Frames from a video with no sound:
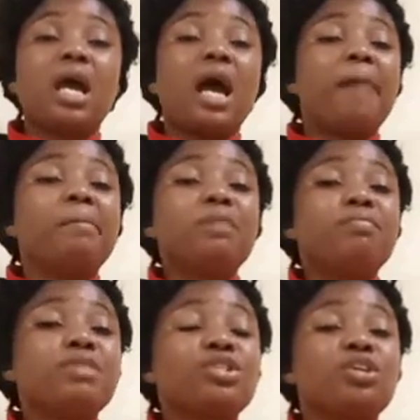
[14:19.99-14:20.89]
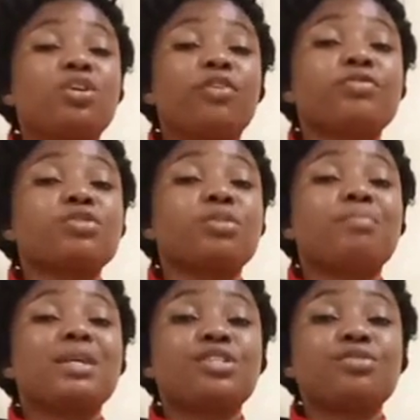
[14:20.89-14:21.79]
I made mention of some
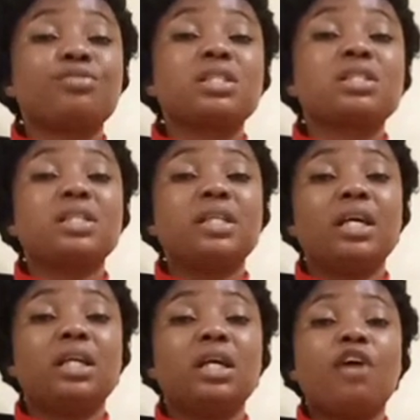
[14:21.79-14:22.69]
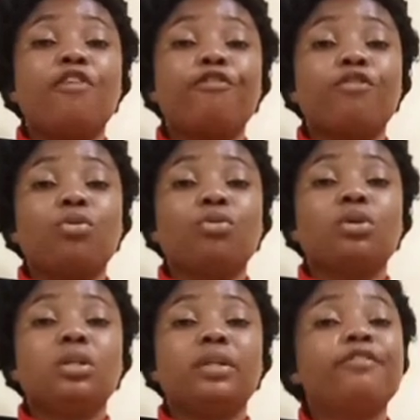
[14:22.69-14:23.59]
materials needed for
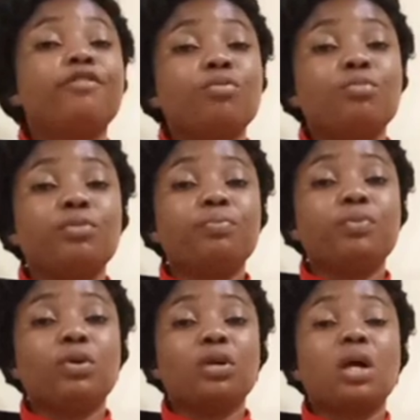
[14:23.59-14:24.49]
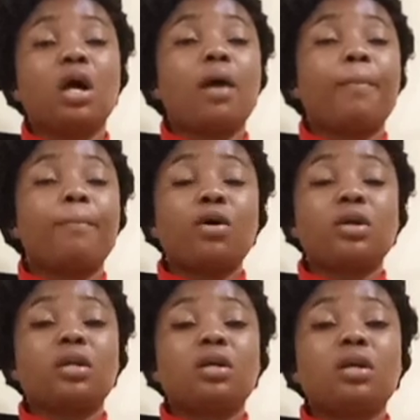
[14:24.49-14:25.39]
the full moon plug,
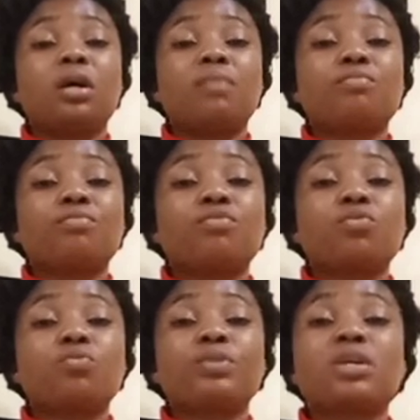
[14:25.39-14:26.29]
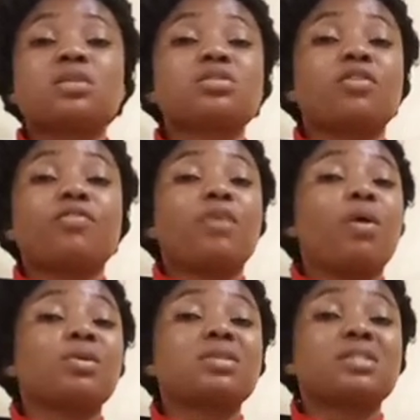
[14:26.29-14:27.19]
but because of
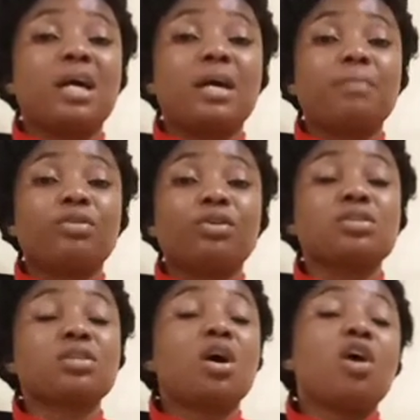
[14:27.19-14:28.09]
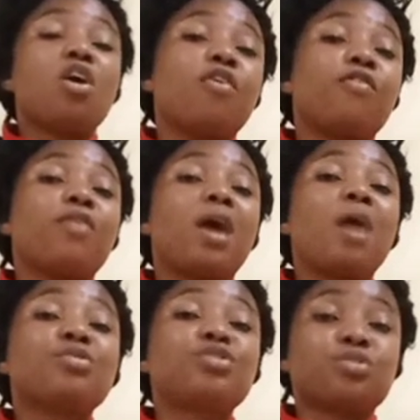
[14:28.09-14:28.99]
our time, because of
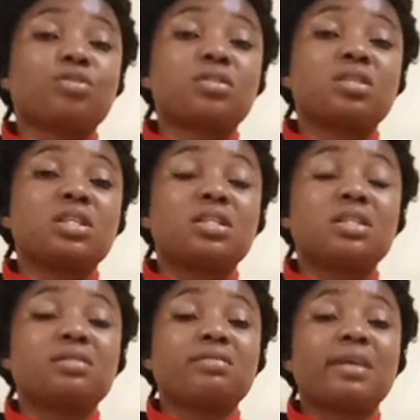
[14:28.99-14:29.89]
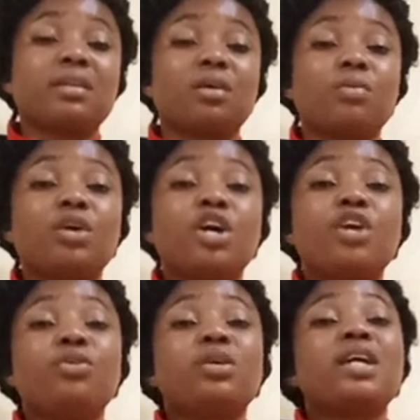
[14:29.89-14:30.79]
how choked it is right now,
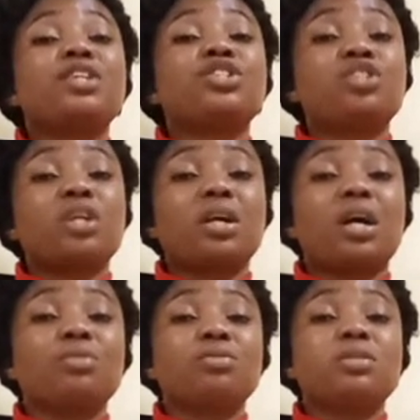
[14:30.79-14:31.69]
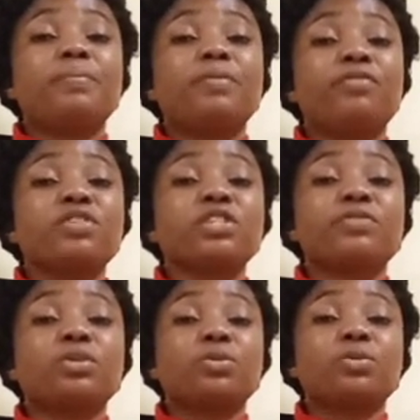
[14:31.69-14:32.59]
you can check out the previous
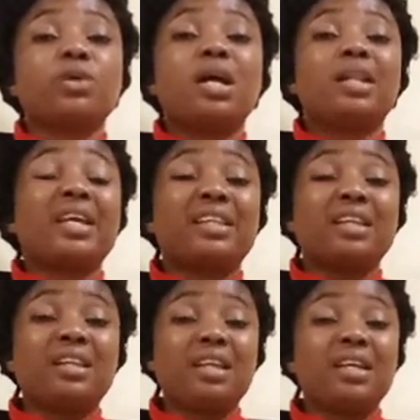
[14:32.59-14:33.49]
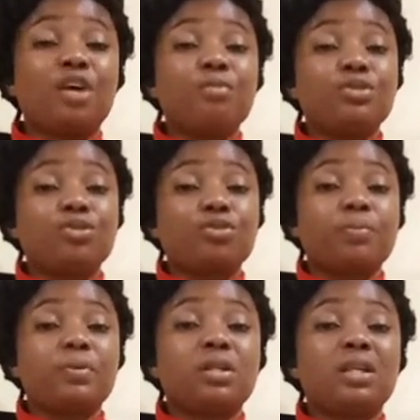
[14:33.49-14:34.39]
video, like the link I'll be
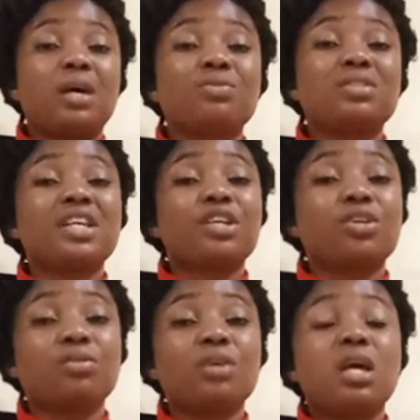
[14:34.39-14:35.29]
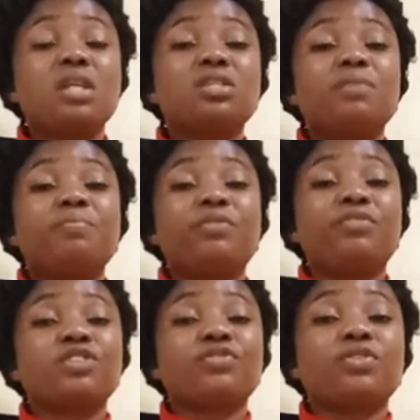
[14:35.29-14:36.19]
dropping that will take you to the
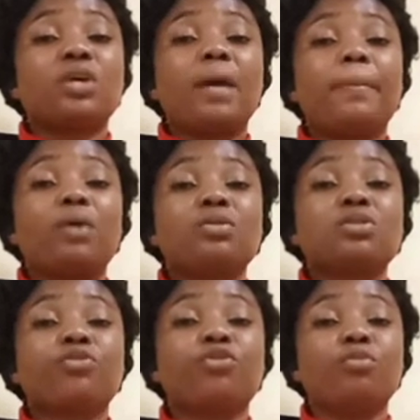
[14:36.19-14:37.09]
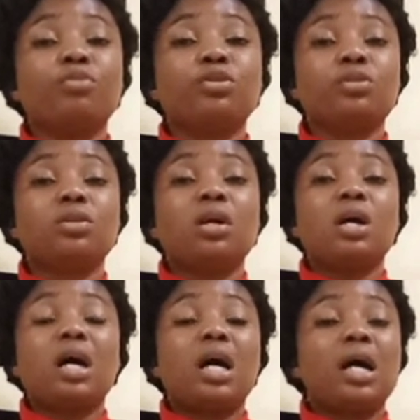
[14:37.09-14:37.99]
previous video about full moon
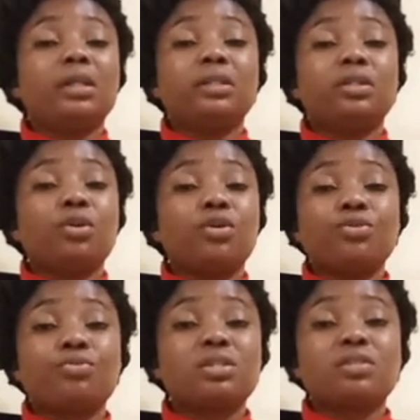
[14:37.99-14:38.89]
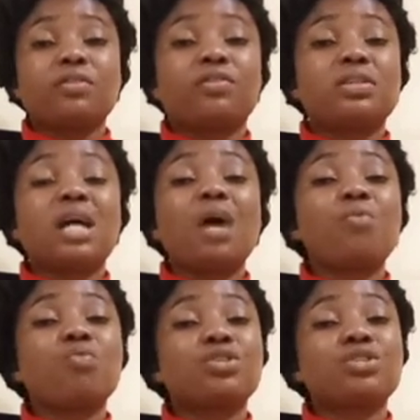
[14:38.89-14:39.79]
and all the rest of it. I
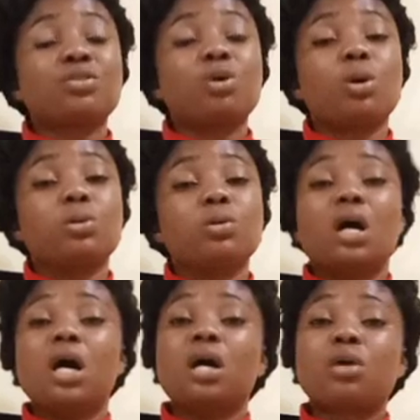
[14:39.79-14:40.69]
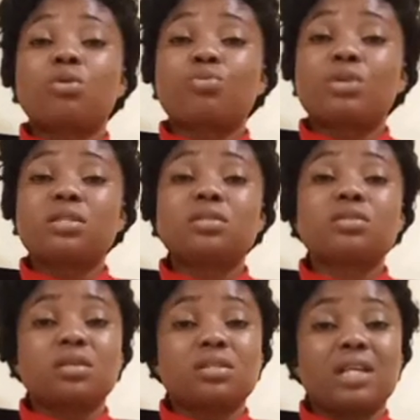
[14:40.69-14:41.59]
wish you all great
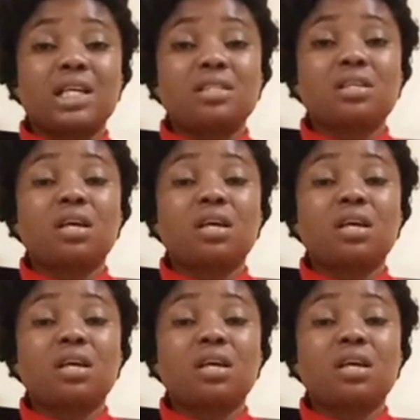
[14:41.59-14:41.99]
success.